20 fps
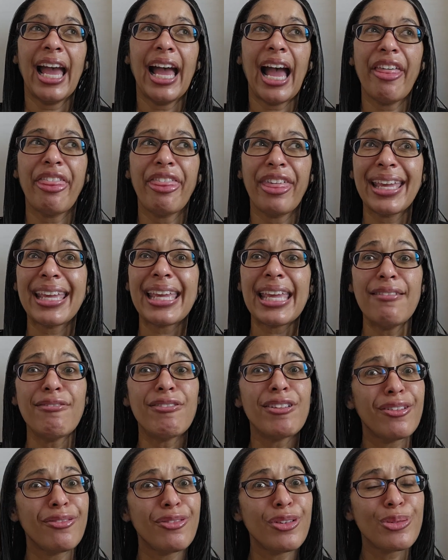I think
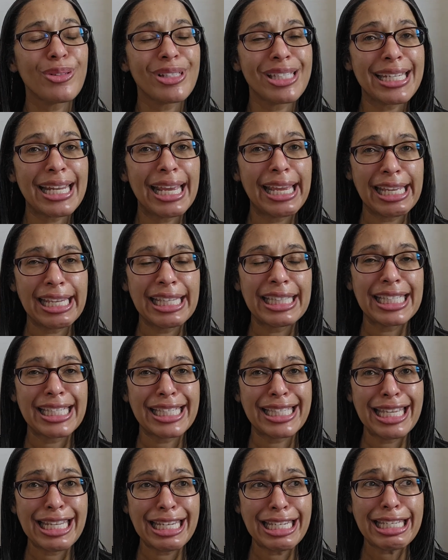even if you were staying in the
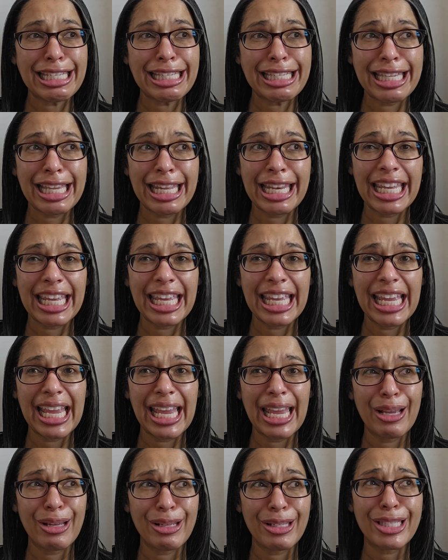center city,
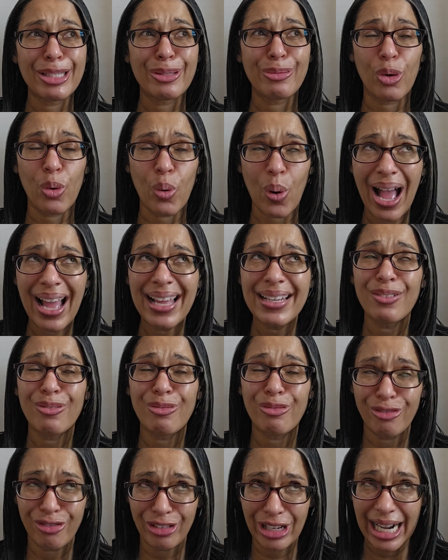it's quite
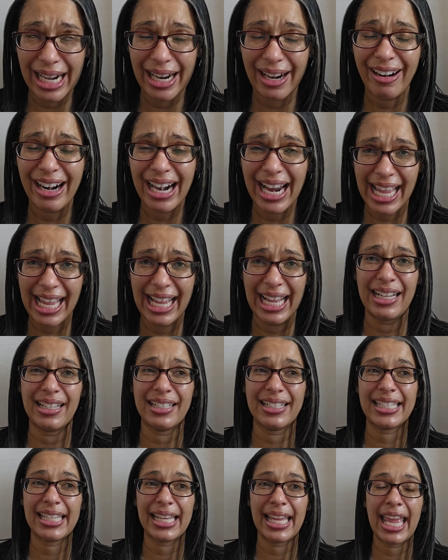far
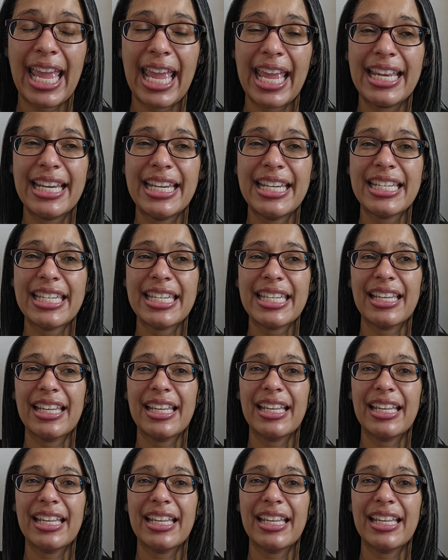out, and